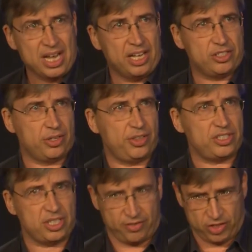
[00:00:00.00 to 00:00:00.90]
And so this
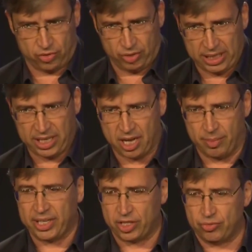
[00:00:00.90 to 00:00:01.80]
stuff is really
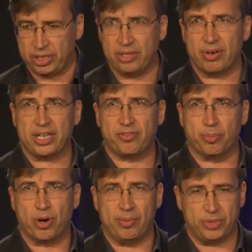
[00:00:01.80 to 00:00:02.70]
coming. It's really ready for
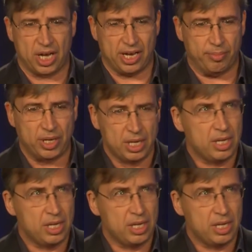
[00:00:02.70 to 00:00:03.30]
prime time.